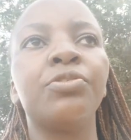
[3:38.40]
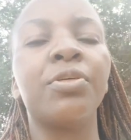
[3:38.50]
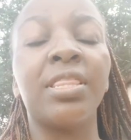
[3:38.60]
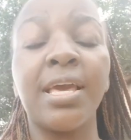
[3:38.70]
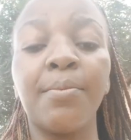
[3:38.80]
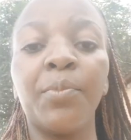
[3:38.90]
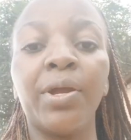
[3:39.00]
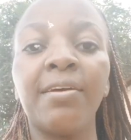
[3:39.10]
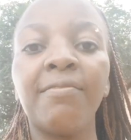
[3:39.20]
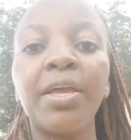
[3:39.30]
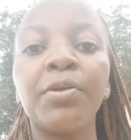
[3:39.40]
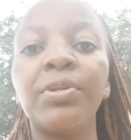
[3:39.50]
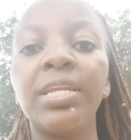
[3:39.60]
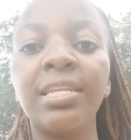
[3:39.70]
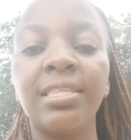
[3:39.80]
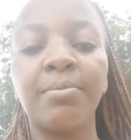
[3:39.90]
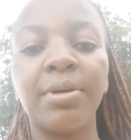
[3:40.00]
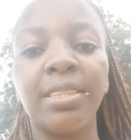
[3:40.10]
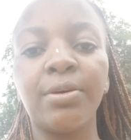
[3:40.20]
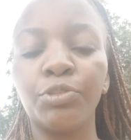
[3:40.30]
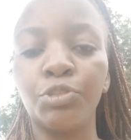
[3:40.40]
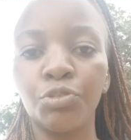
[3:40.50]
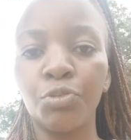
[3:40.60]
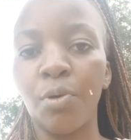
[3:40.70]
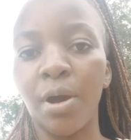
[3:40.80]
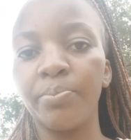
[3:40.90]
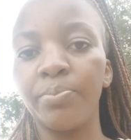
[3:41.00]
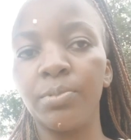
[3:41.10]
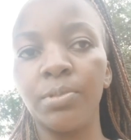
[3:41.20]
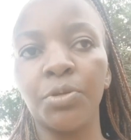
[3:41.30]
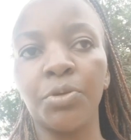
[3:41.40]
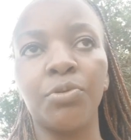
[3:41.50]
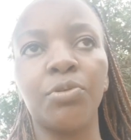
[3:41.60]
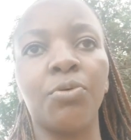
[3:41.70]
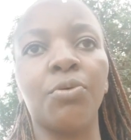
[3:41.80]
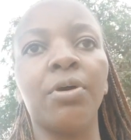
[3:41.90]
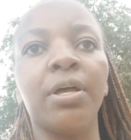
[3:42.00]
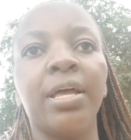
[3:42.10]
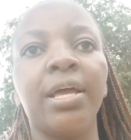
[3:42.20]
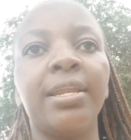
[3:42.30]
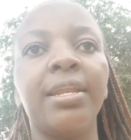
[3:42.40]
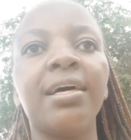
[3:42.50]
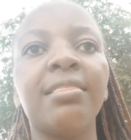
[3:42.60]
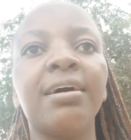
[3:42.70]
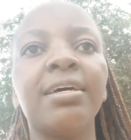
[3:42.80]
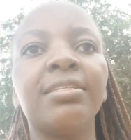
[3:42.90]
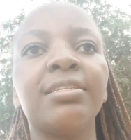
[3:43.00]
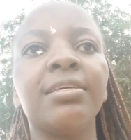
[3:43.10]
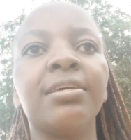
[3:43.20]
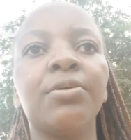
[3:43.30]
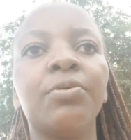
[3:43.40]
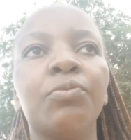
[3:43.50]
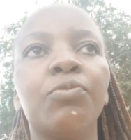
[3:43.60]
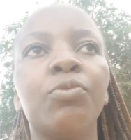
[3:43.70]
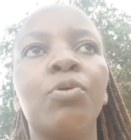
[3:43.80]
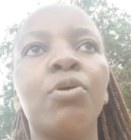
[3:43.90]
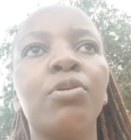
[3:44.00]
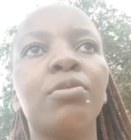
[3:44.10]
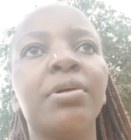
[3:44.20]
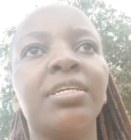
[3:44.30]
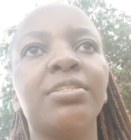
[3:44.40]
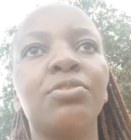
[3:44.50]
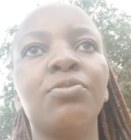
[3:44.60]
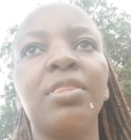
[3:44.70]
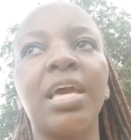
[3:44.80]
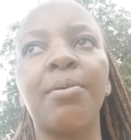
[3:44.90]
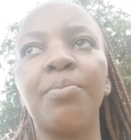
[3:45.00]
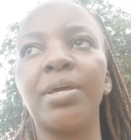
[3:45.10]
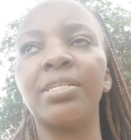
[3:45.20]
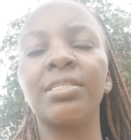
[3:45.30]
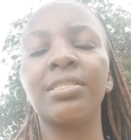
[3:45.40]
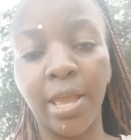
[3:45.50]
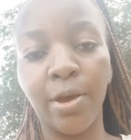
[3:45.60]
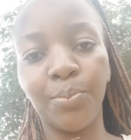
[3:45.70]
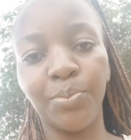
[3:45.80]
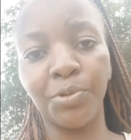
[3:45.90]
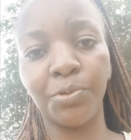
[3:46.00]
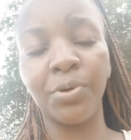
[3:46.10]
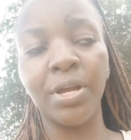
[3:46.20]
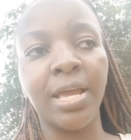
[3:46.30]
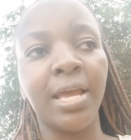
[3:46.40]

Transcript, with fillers: to them whenever you need them and they would show up to your door and others will always do their best to help you